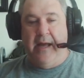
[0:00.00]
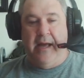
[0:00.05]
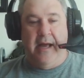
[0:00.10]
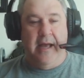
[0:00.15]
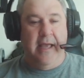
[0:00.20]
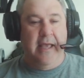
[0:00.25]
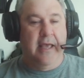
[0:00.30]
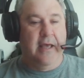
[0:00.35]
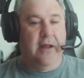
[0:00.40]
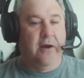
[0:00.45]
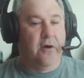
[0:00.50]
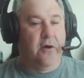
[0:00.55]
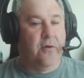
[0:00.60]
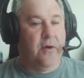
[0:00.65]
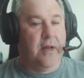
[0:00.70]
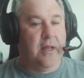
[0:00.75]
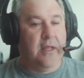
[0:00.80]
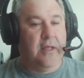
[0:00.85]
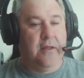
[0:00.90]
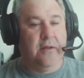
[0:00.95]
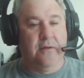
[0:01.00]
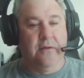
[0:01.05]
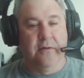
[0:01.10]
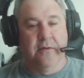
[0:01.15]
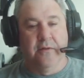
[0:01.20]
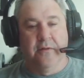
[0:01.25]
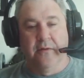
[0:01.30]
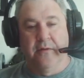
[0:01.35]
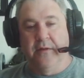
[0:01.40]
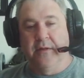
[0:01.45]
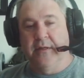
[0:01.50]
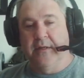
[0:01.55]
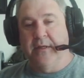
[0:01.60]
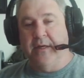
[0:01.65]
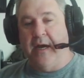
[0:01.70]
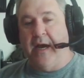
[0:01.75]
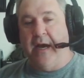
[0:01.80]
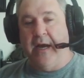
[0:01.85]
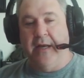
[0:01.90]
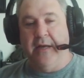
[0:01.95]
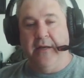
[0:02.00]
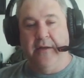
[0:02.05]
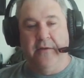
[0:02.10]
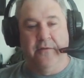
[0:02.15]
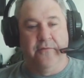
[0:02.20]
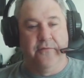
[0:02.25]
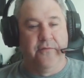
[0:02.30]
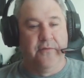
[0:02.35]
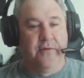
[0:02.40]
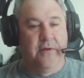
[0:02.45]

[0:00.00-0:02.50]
I had already kind of